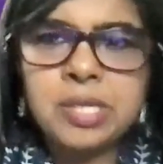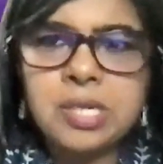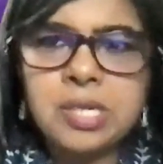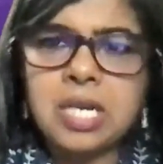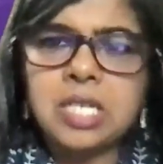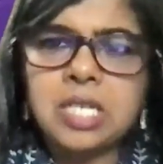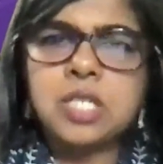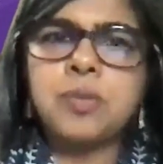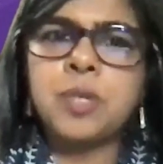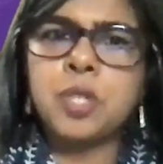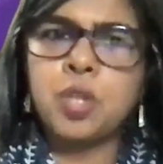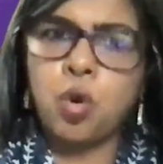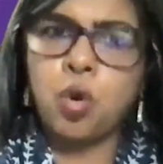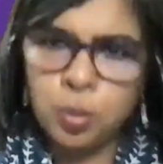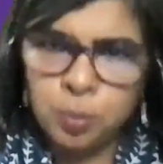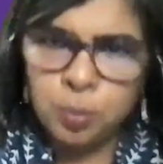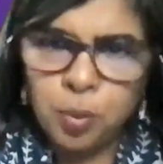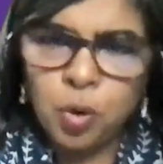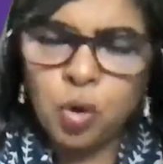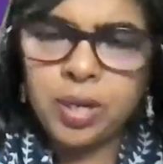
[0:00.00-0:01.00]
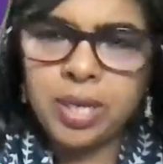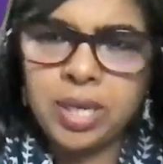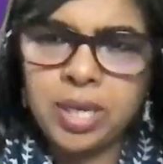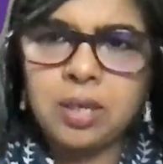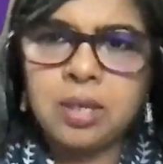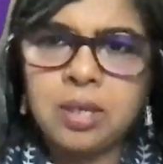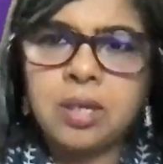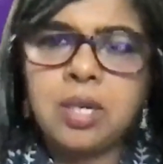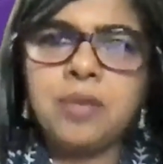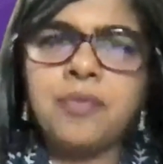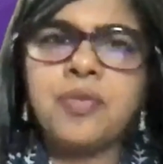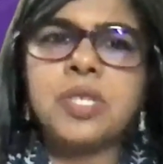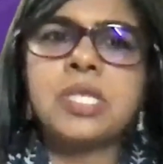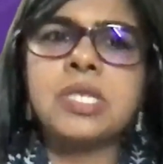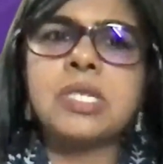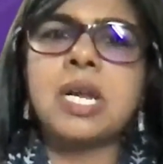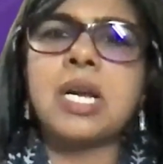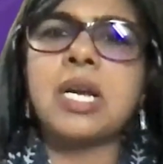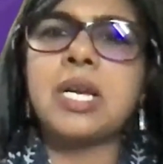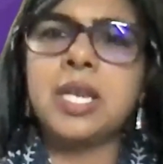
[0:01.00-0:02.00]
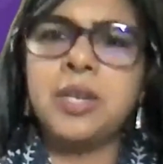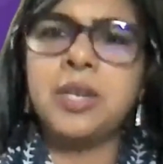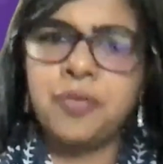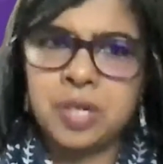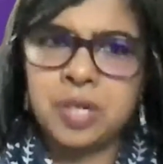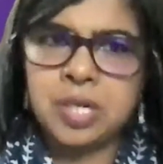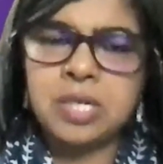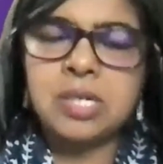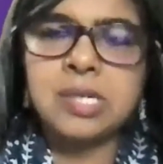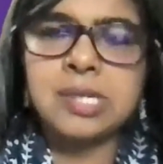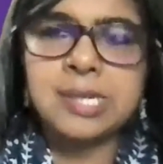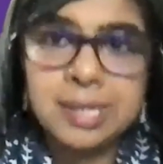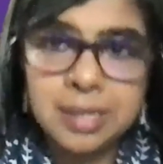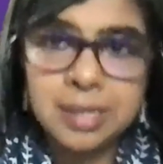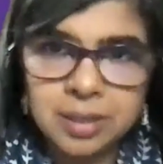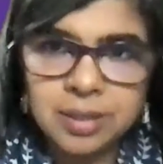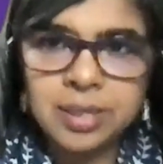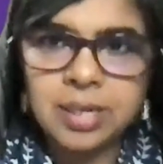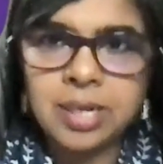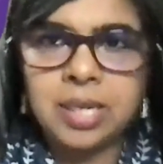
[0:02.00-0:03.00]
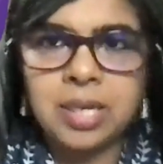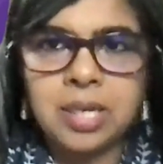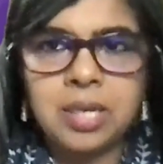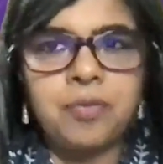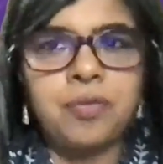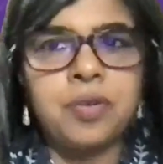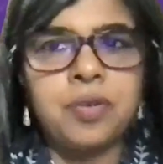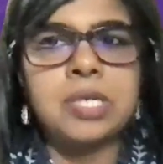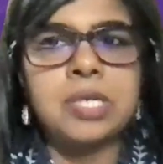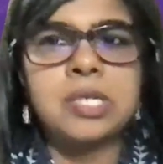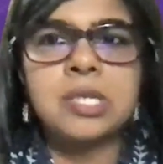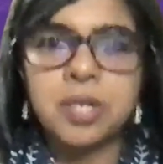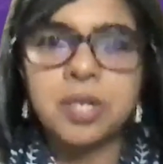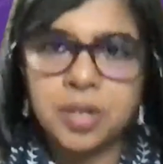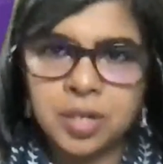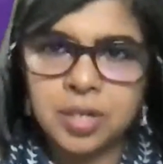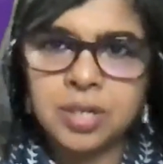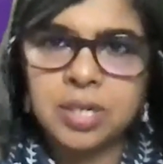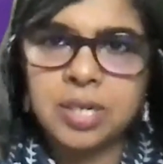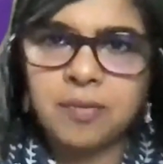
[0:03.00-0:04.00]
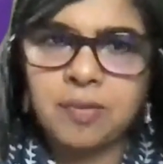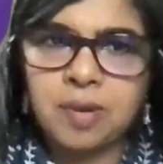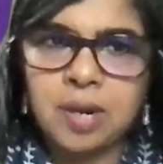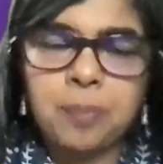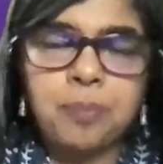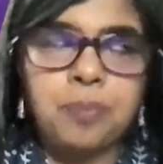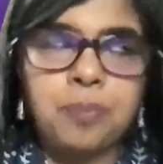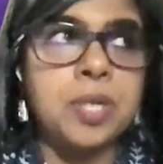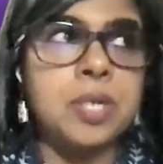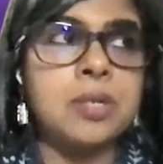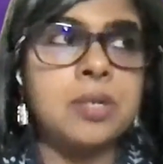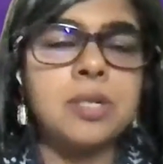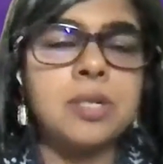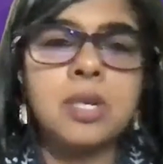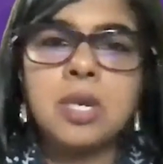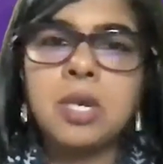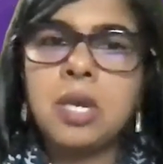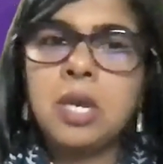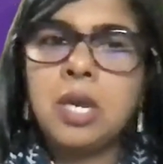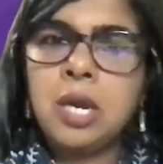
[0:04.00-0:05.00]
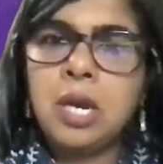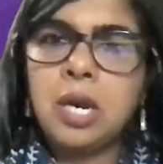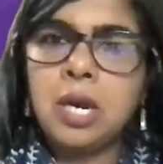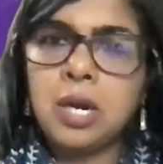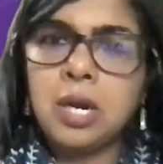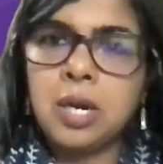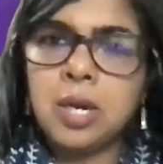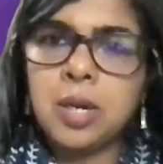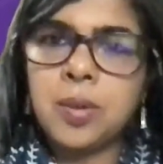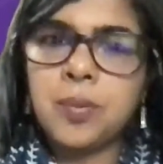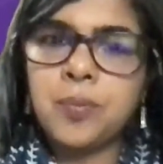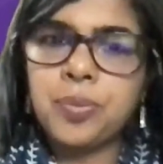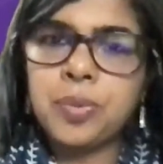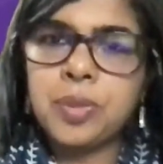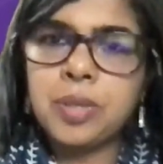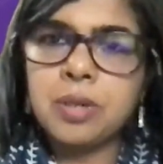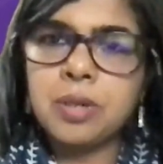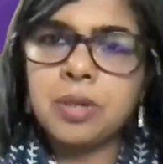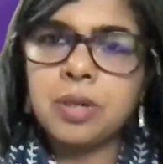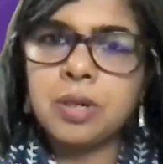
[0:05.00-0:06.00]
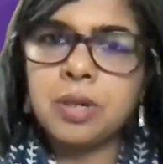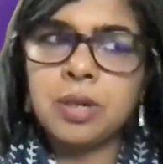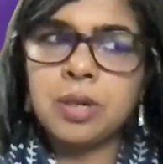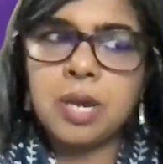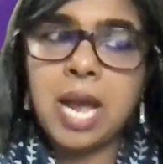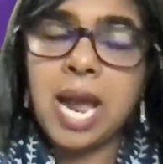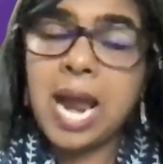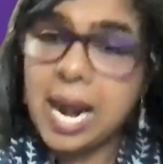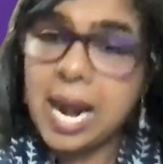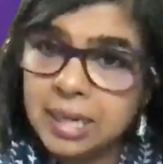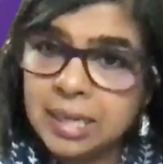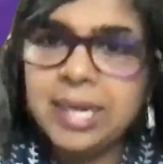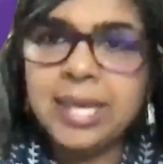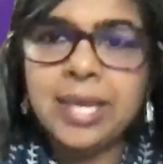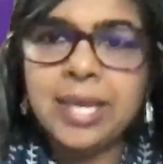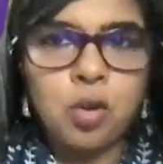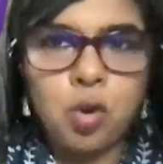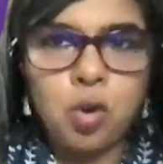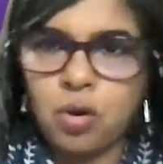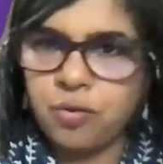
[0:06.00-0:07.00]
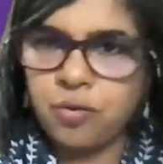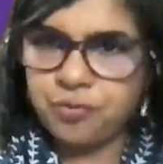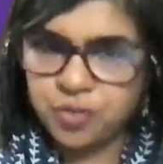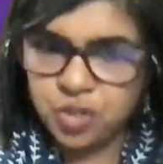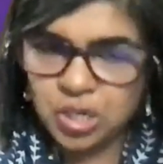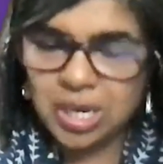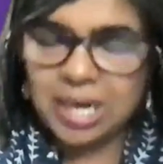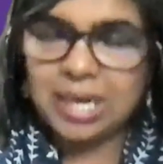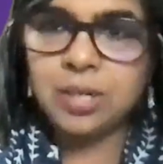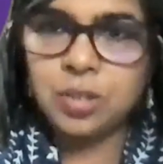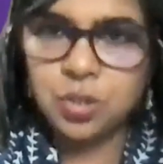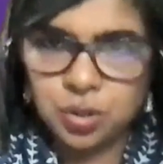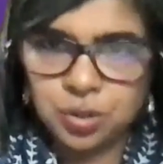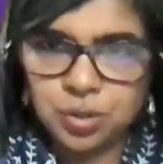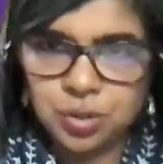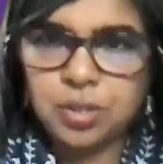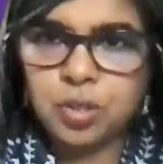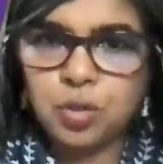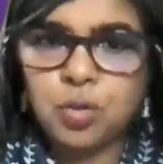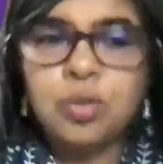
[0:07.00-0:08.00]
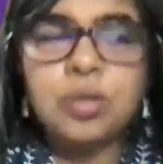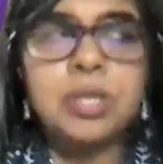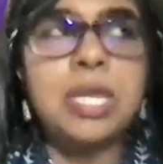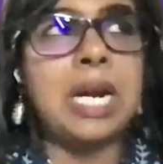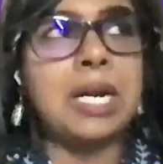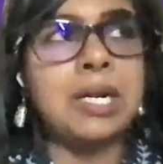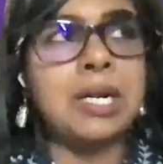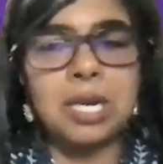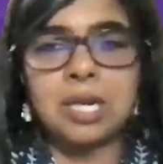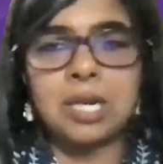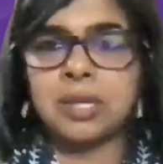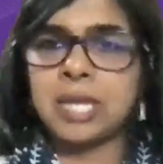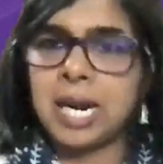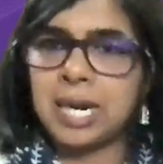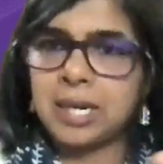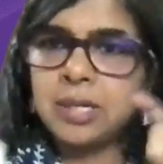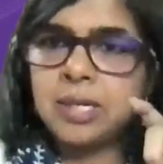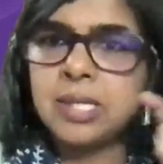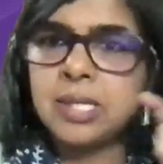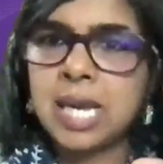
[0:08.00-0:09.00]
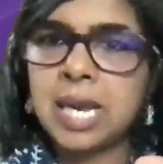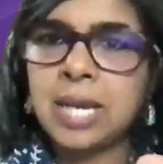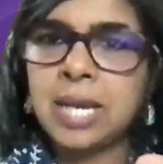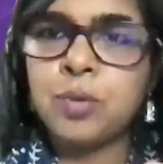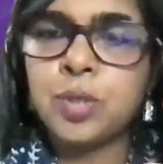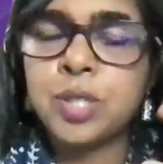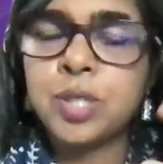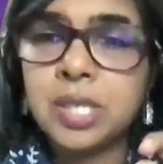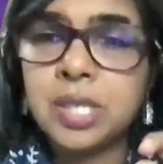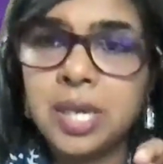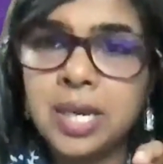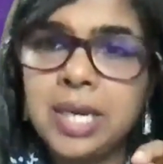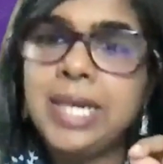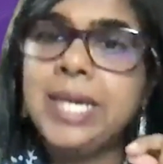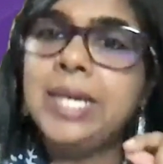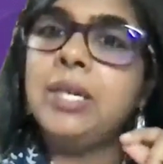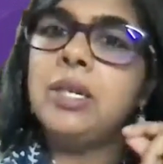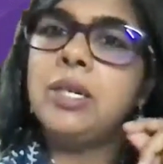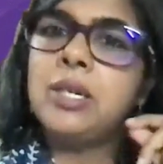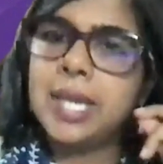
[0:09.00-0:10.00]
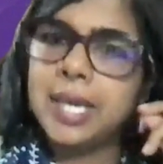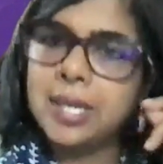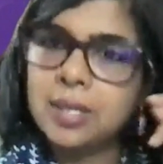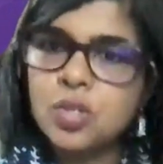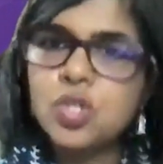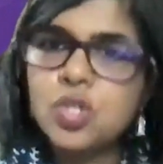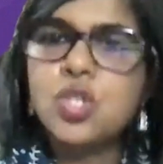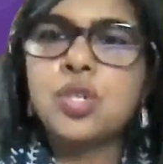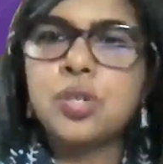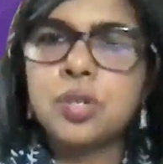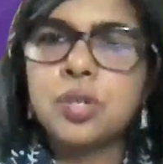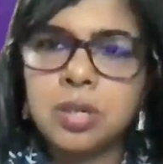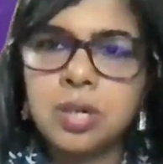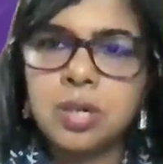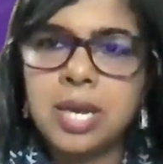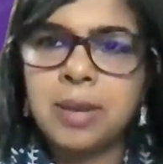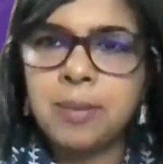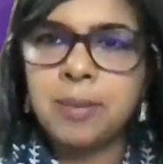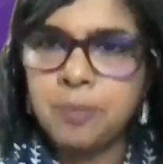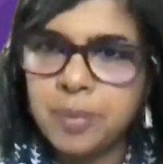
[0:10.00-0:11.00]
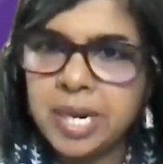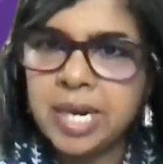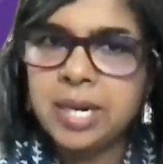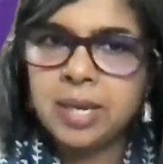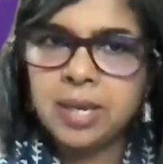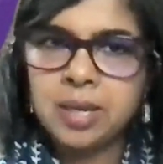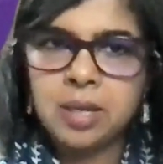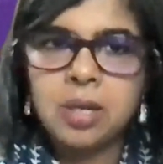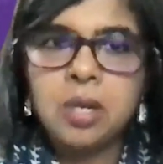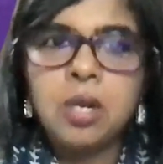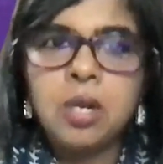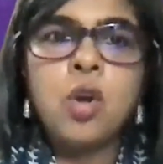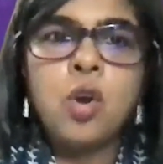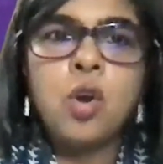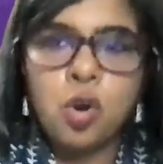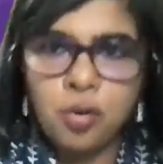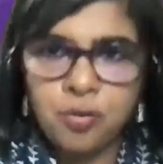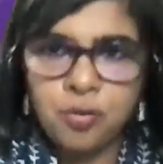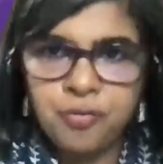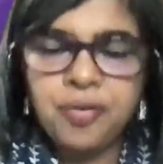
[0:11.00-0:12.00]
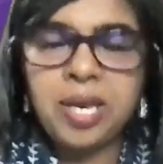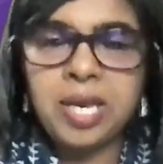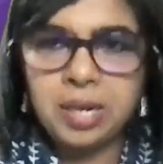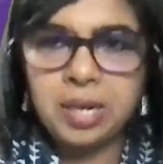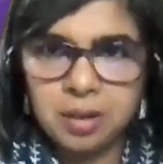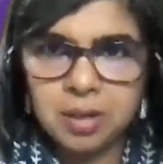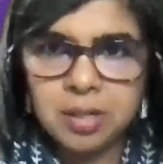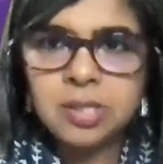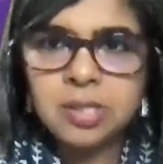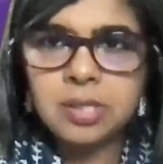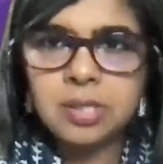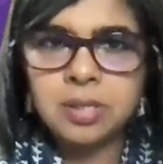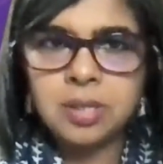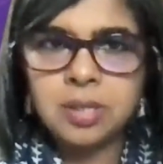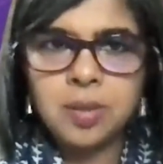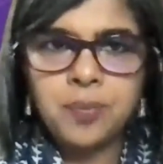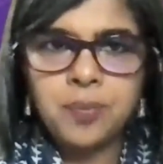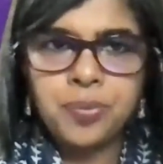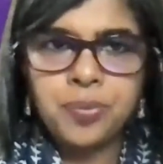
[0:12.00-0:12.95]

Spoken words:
it starts with onboarding, if it is learning, if it is career development, um, handling of challenges, that is, I would say, intentional embedding of fairness